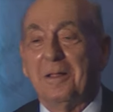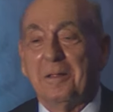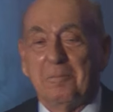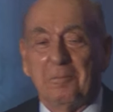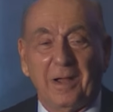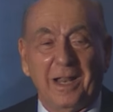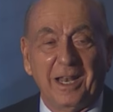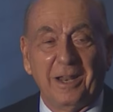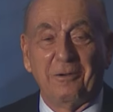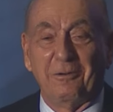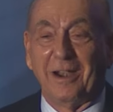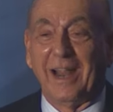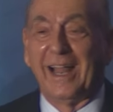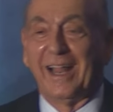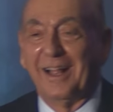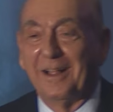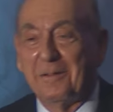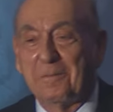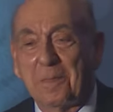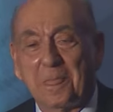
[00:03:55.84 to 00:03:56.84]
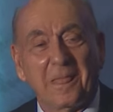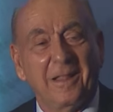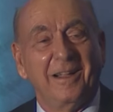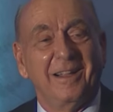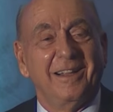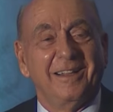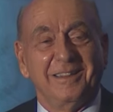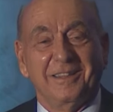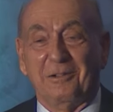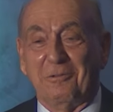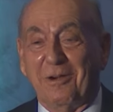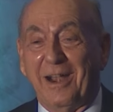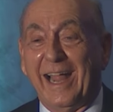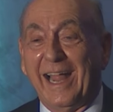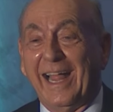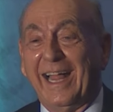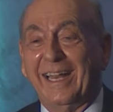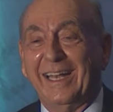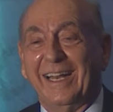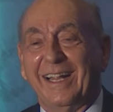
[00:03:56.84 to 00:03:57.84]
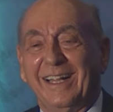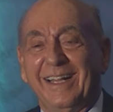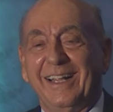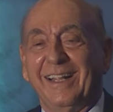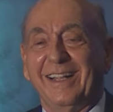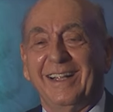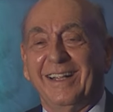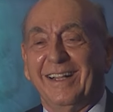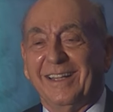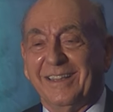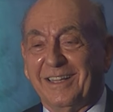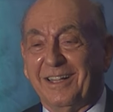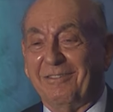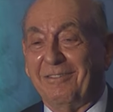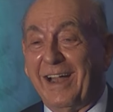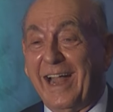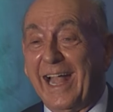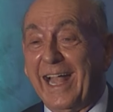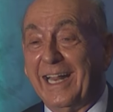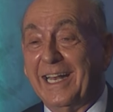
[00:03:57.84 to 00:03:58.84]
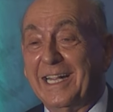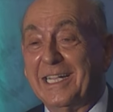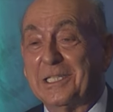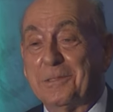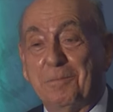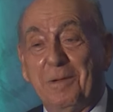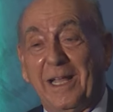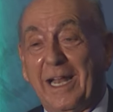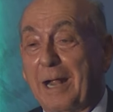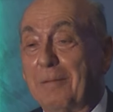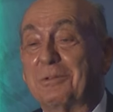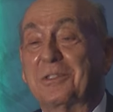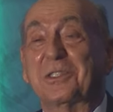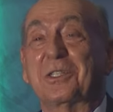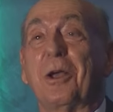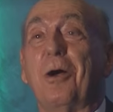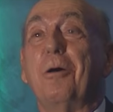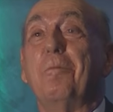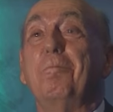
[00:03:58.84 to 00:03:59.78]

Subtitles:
But Lorraine has been, I'm so